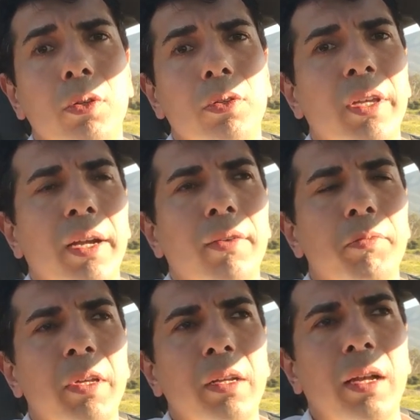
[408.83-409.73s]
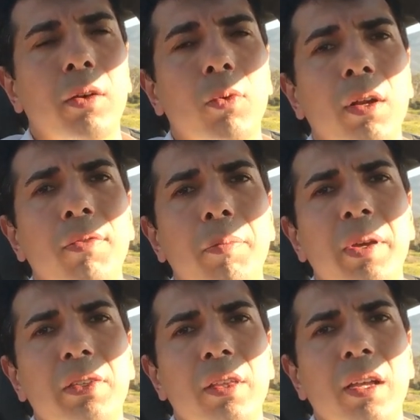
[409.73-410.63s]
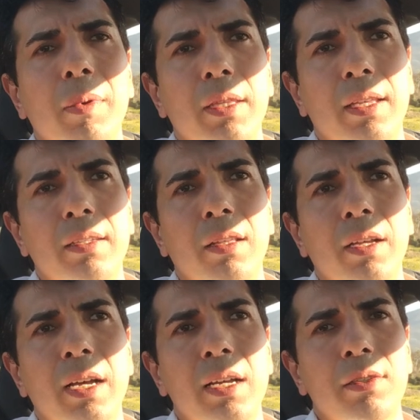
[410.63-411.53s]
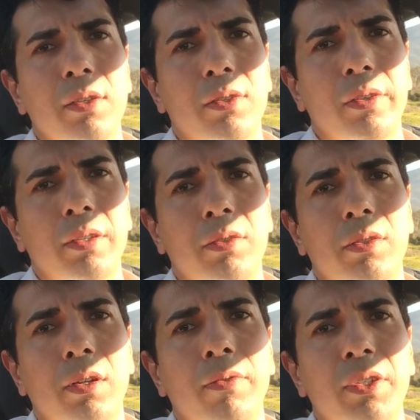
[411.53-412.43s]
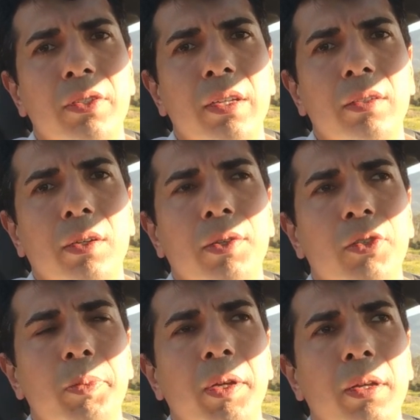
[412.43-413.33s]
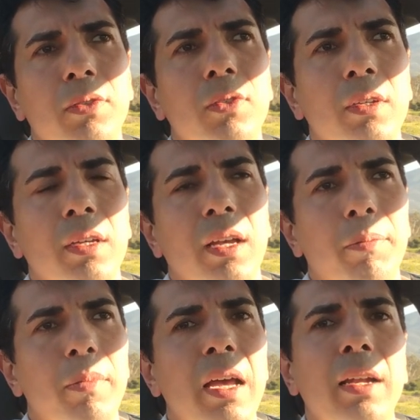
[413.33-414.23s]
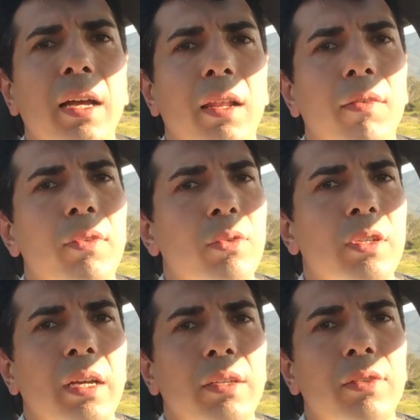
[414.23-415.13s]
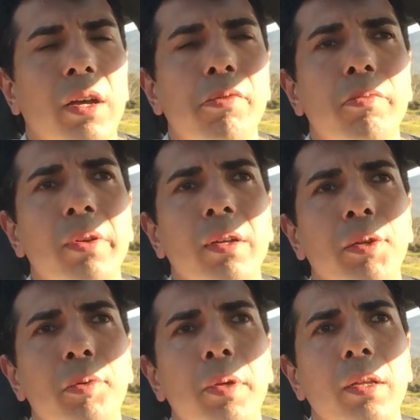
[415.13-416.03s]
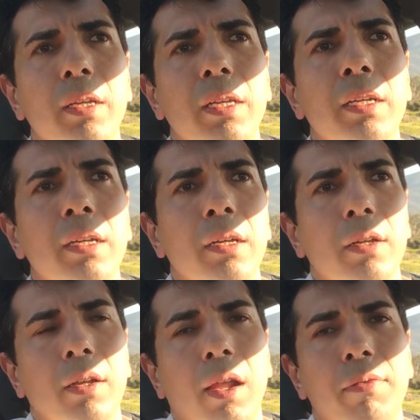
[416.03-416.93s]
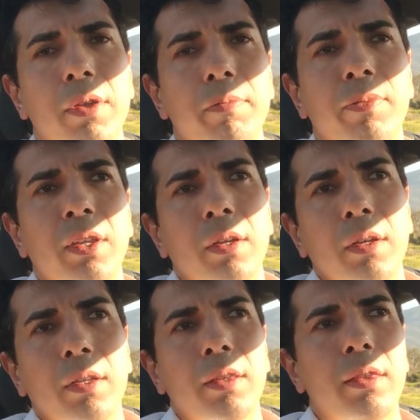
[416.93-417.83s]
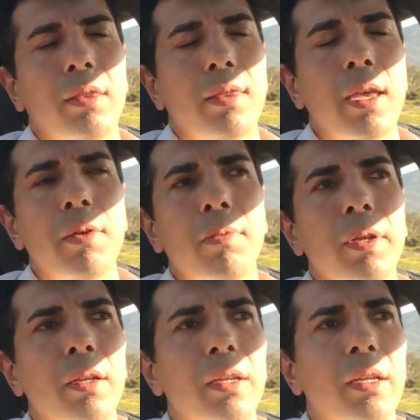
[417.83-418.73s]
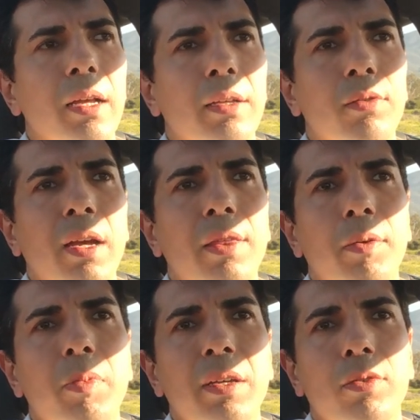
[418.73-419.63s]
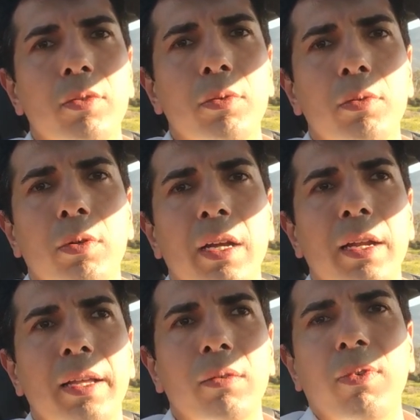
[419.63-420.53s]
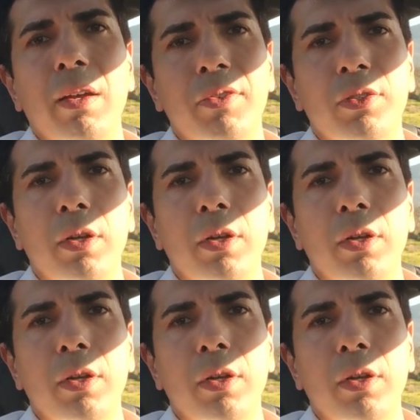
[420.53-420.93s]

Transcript: good care of me. Like, one of the best thing about Tesla, guys, it's the service center experience. Man, I love those guys. I really, really love them. They really like try their best to kind of get 5